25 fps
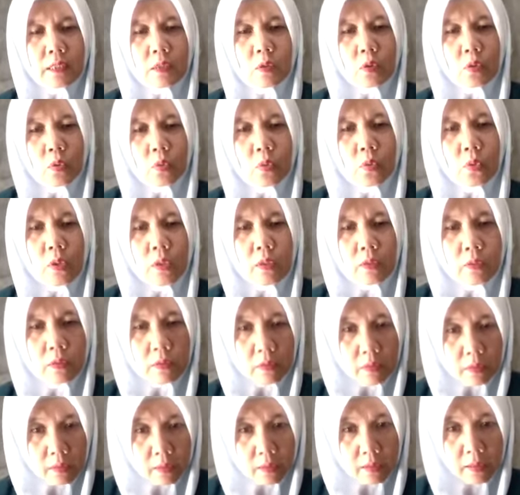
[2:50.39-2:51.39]
to
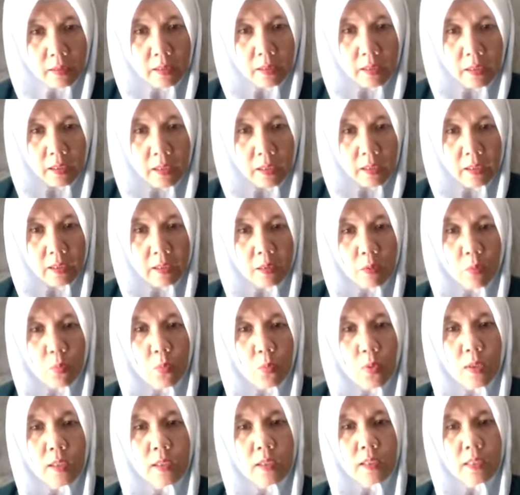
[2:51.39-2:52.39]
it.
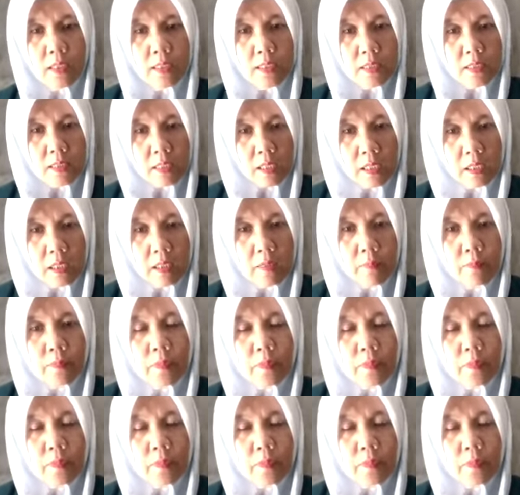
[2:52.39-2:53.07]
What is it?